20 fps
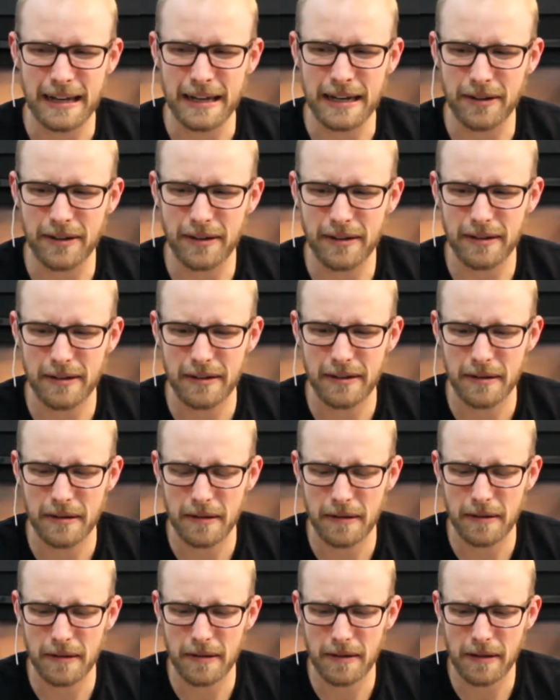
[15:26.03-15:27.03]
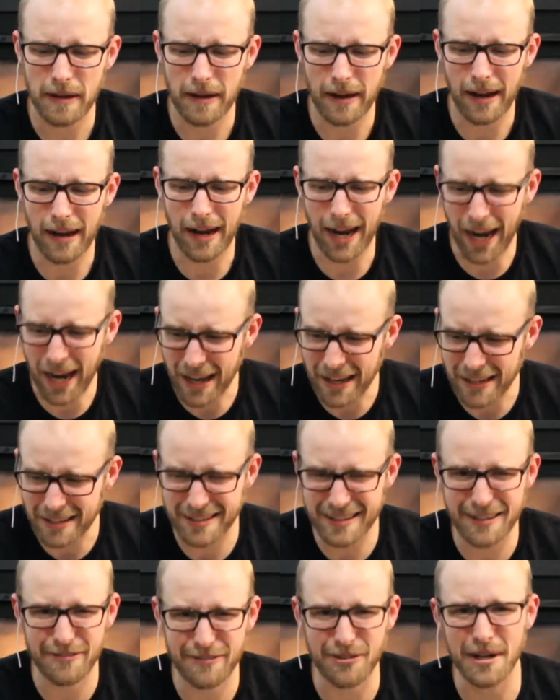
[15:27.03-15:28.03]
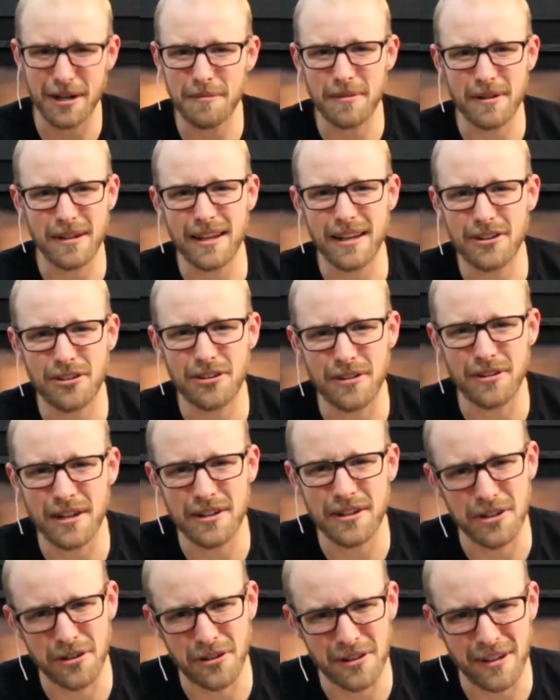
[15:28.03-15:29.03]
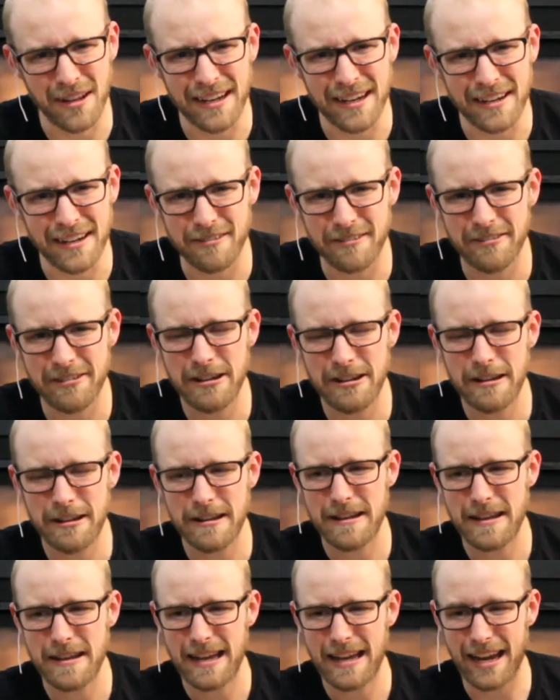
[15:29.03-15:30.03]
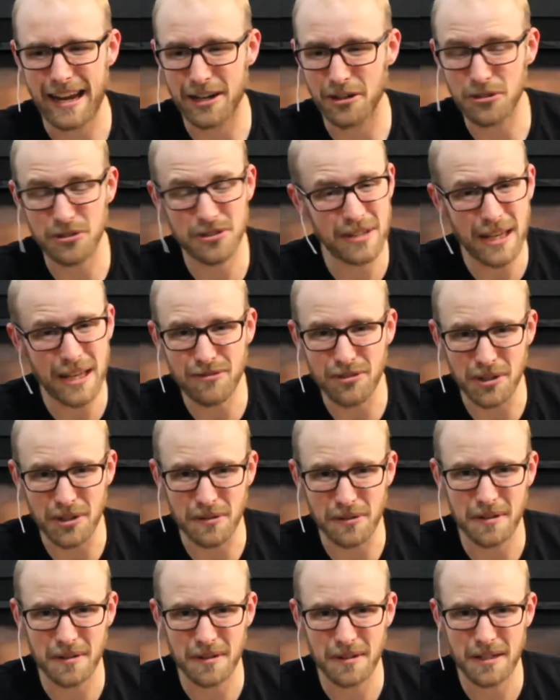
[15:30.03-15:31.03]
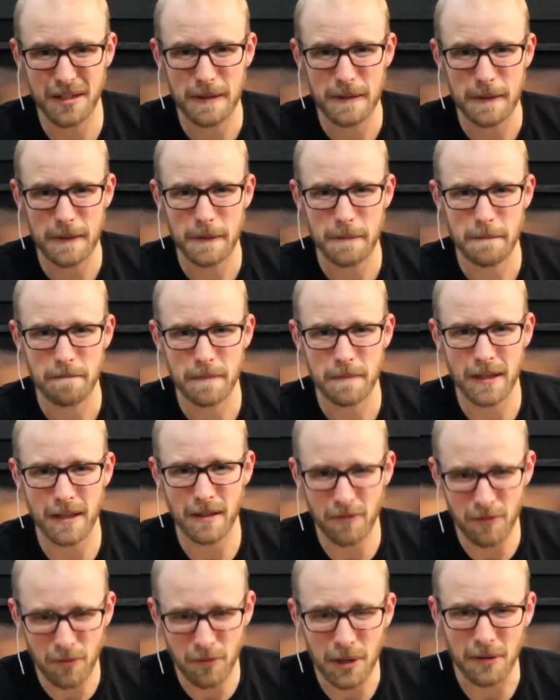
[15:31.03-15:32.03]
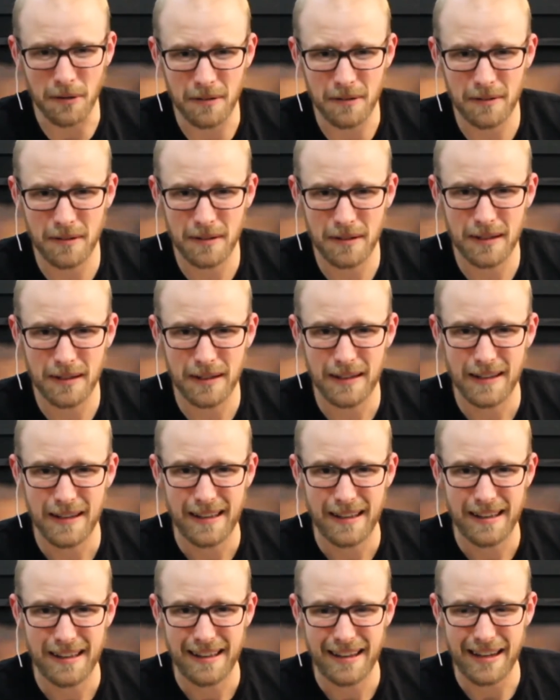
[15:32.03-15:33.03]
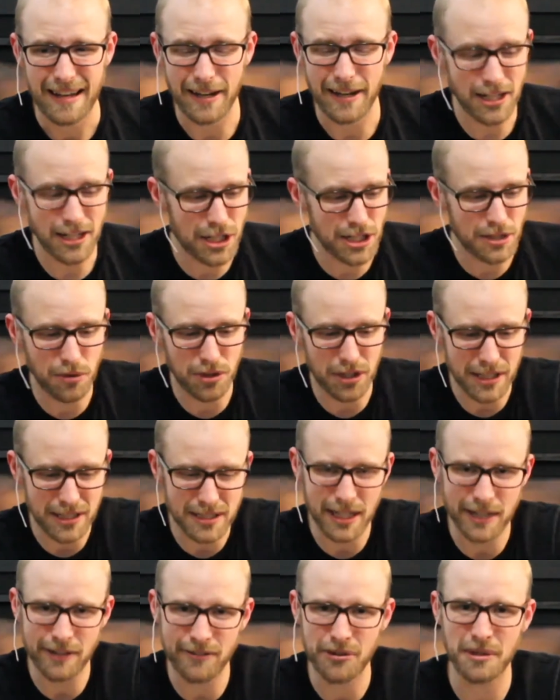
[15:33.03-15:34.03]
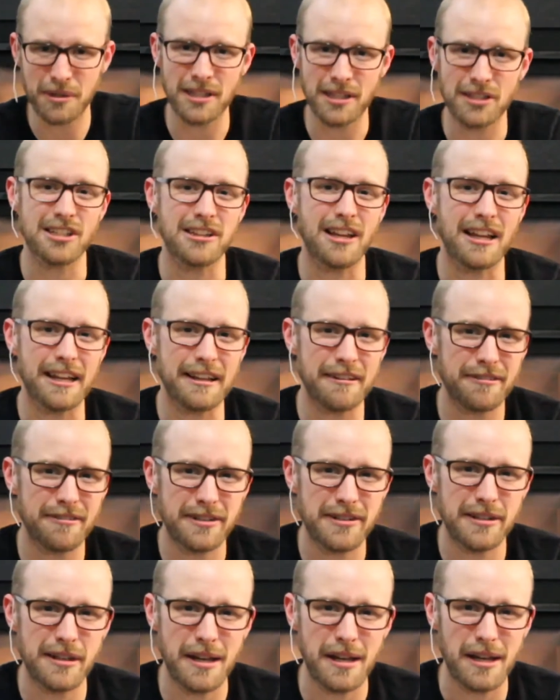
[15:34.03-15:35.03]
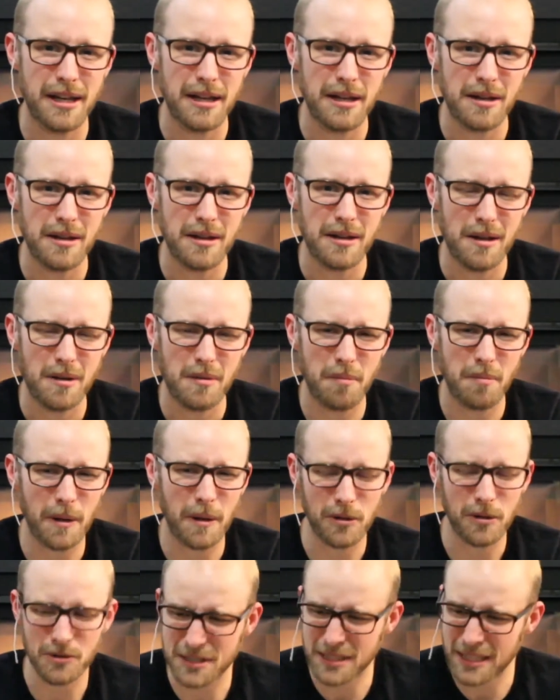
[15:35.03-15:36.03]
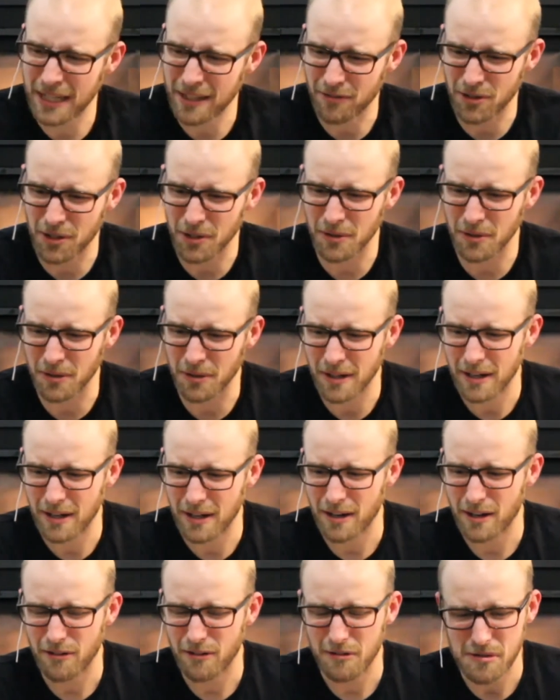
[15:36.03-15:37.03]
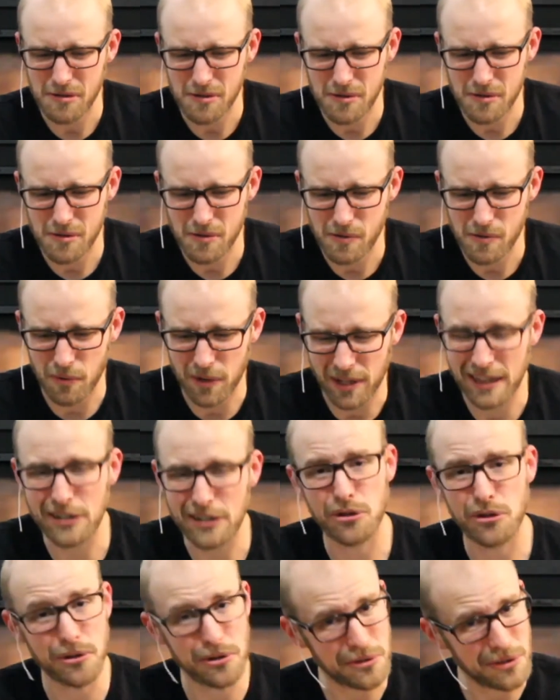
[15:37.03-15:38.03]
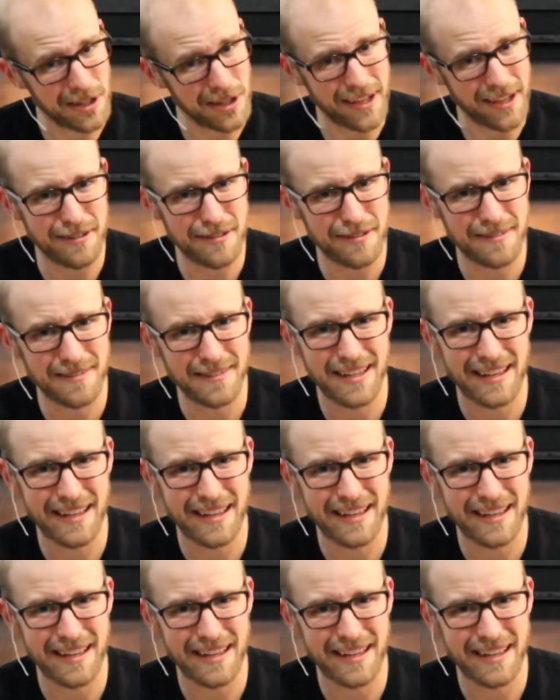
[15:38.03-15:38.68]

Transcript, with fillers: and ask for Him to enter into your life, and He'll save you. He will. And not just will He save you in this life, but He'll save you with eternal life.